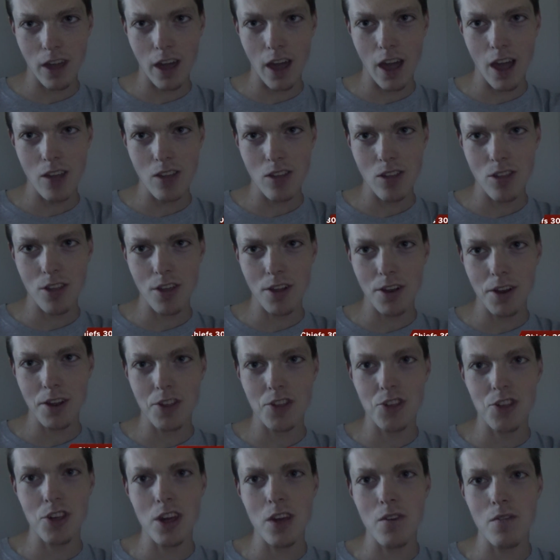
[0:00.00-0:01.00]
Kansas City
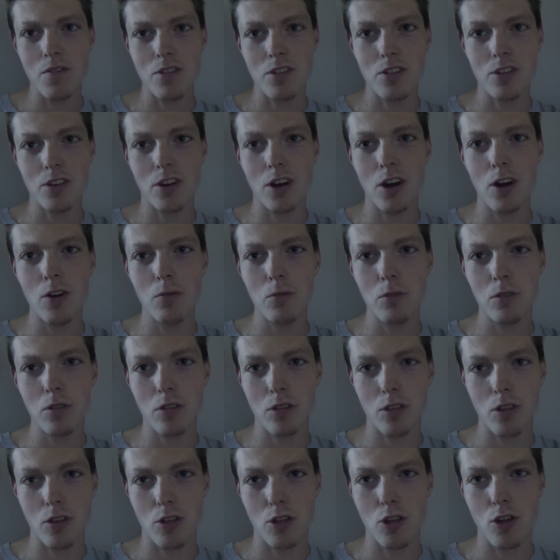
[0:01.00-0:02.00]
Chiefs to go
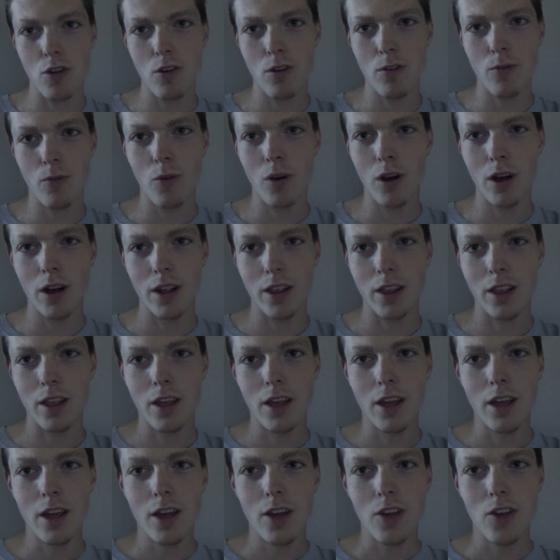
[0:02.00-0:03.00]
to 2-1.
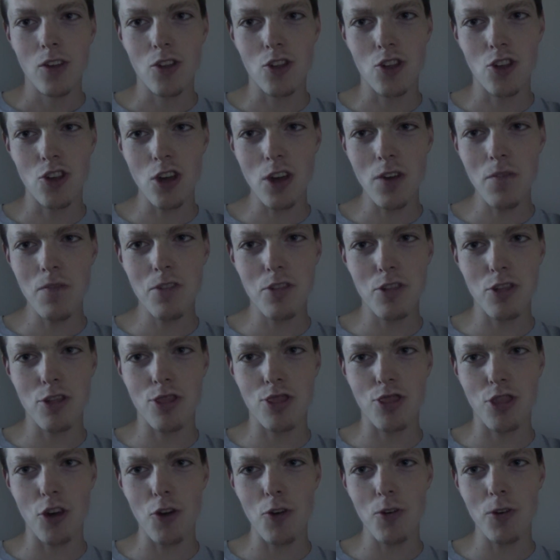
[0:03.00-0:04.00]
Chiefs
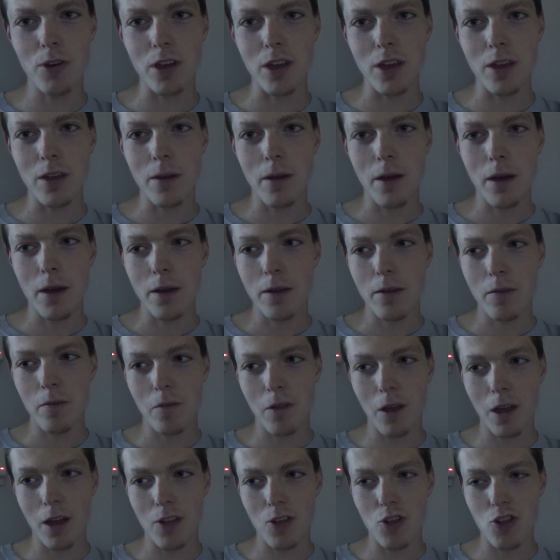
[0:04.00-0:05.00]
30,
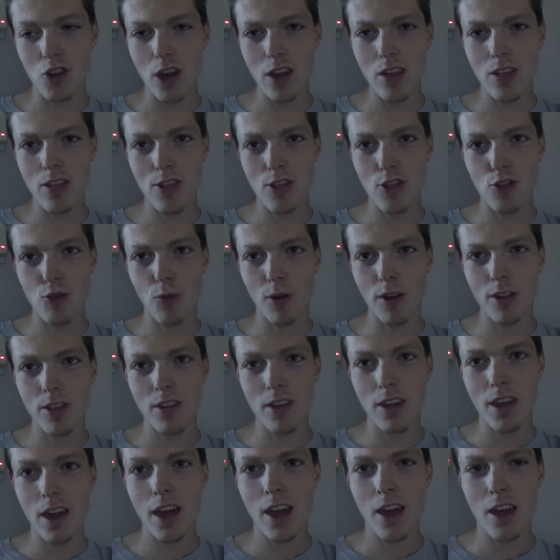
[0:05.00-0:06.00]
Jets
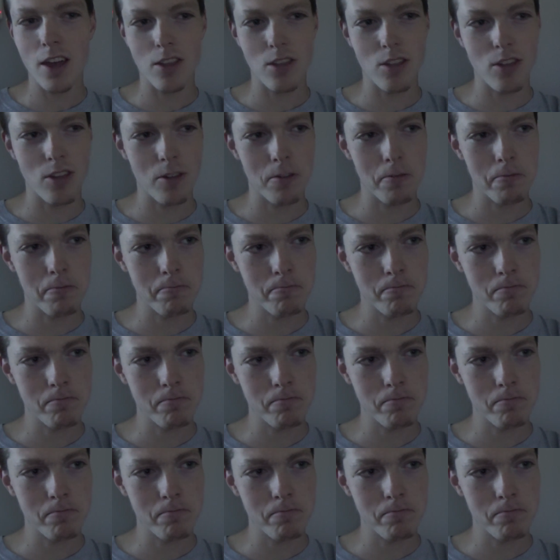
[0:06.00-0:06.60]
28.